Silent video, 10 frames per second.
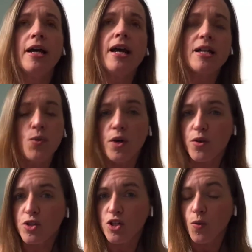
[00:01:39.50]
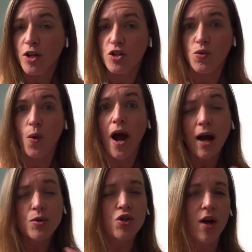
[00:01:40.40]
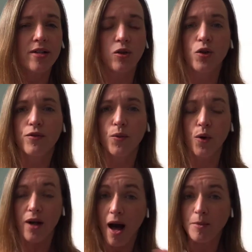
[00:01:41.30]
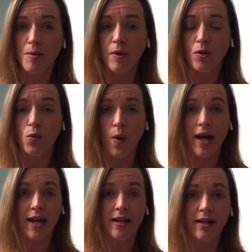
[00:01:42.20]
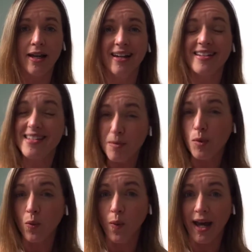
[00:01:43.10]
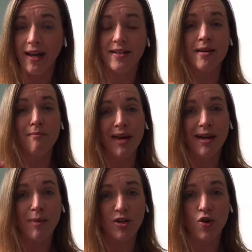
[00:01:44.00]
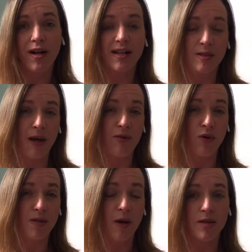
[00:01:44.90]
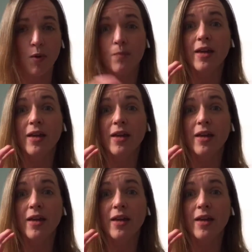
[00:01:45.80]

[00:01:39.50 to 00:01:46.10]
it's one of those situations where I was trying to look for an optimal way and a simple way to make my training as pain free as possible.